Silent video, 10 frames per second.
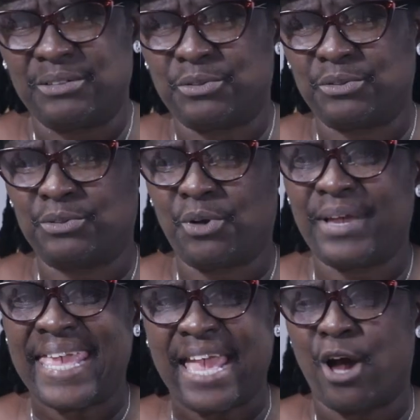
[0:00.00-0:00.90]
You
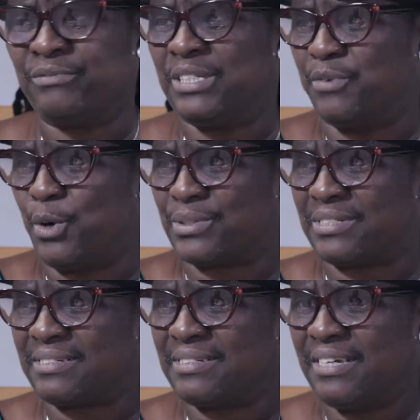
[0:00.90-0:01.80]
don't hear of
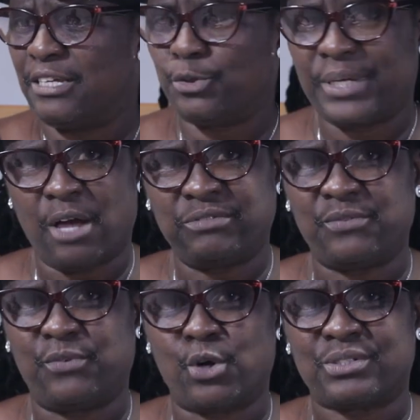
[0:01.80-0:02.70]
divorce. You hear of
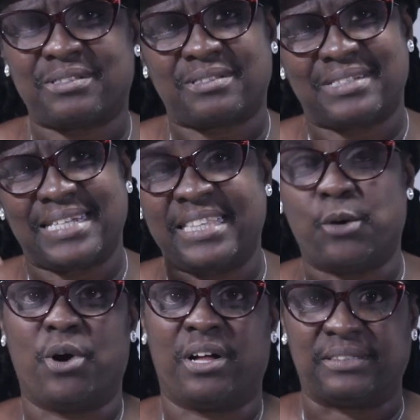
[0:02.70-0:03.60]
divorce in
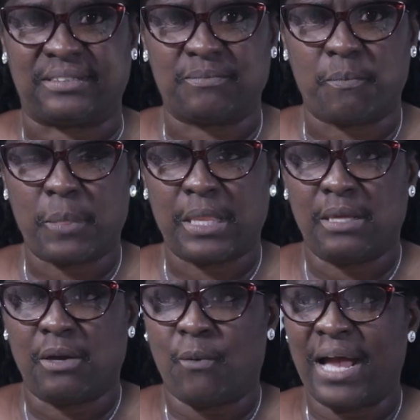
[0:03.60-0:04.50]
the world.
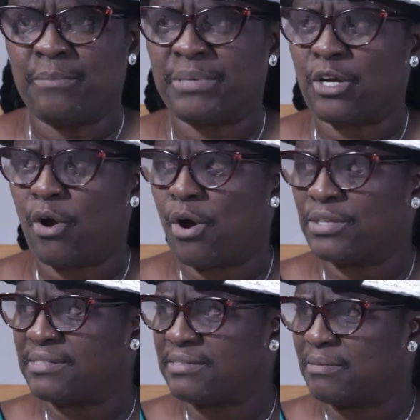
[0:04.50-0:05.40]
Why?
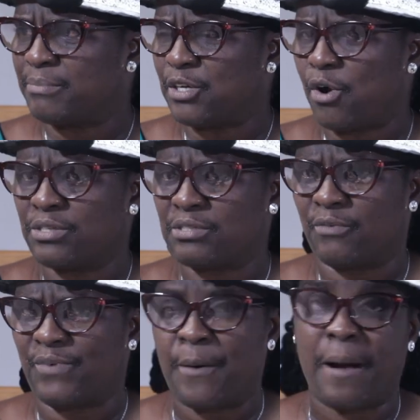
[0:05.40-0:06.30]
Because
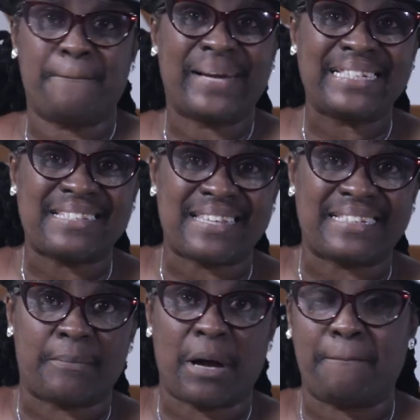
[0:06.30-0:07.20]
of our
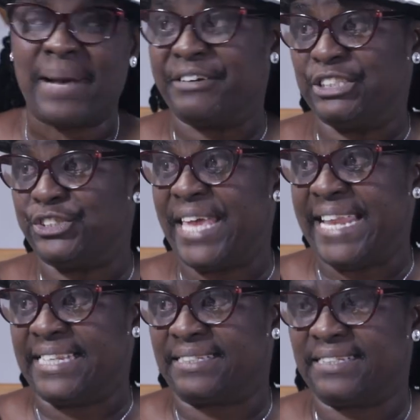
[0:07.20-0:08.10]
mindset about marriage
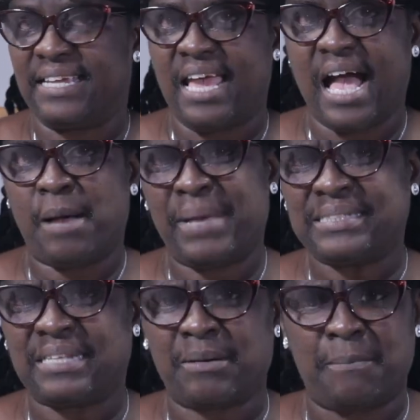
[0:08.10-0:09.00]
then.
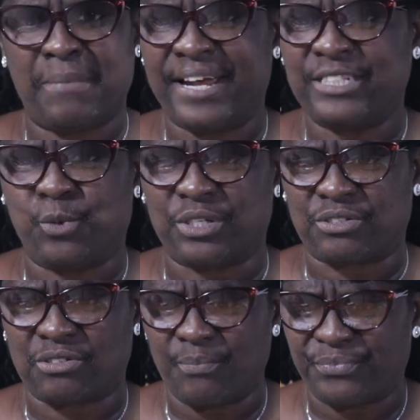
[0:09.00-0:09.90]
Imagine our marriage was
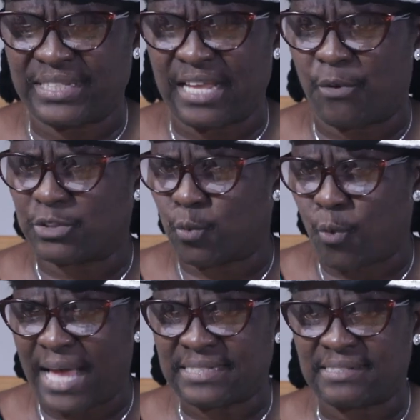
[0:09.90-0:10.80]
something that was
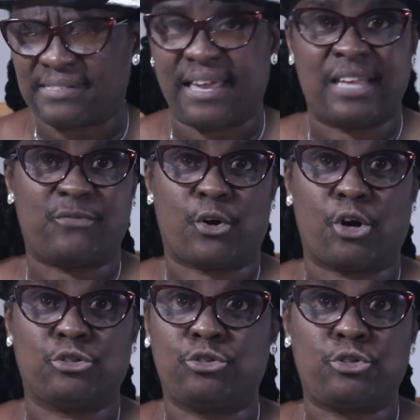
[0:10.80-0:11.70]
once and for
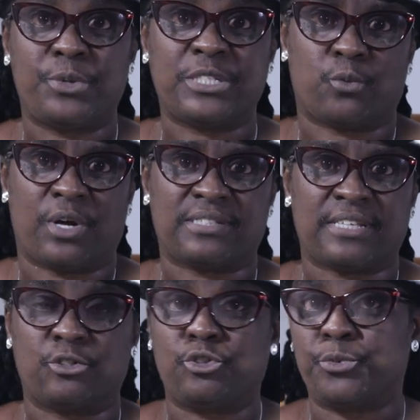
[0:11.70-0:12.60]
all. You do it once
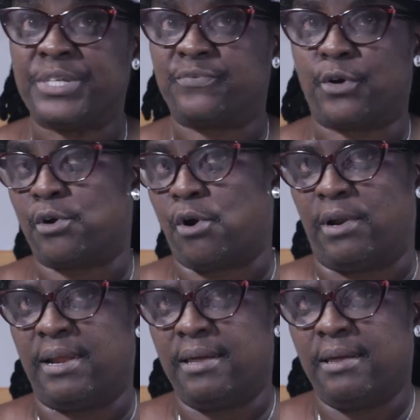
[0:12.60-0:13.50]
and you do it for
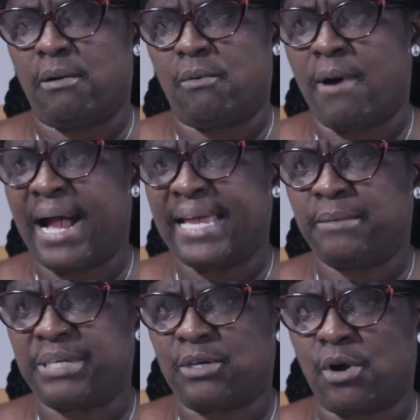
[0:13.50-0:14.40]
all.
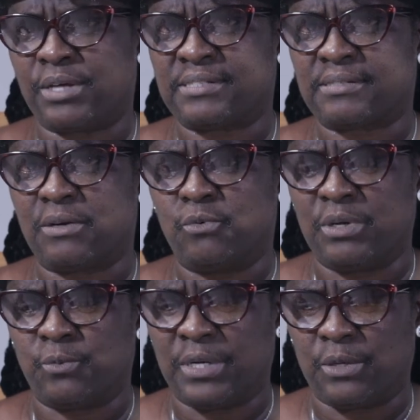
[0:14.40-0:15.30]
Why? Because
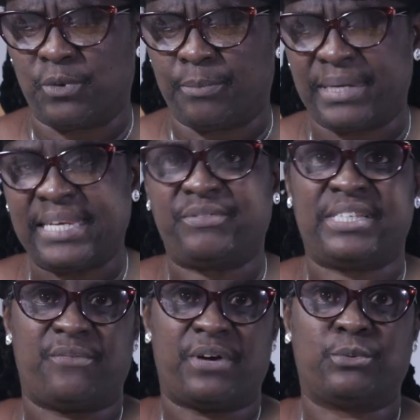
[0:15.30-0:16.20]
we believe
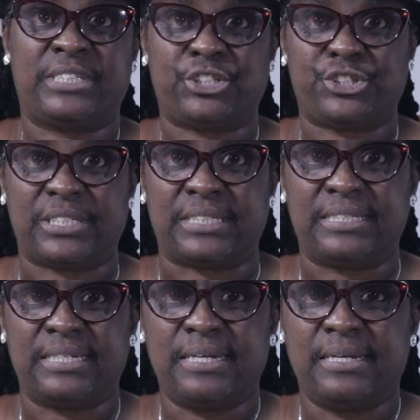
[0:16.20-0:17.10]
in a foundation.
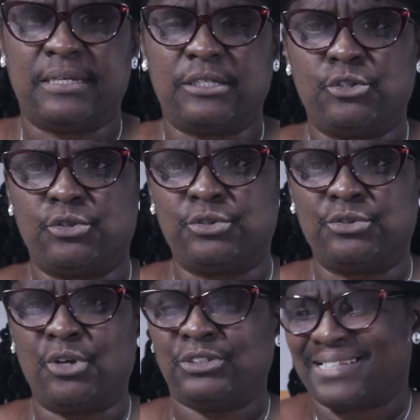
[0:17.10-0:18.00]

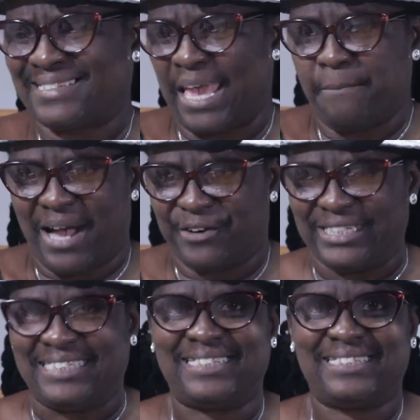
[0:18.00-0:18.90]
You don't just get married.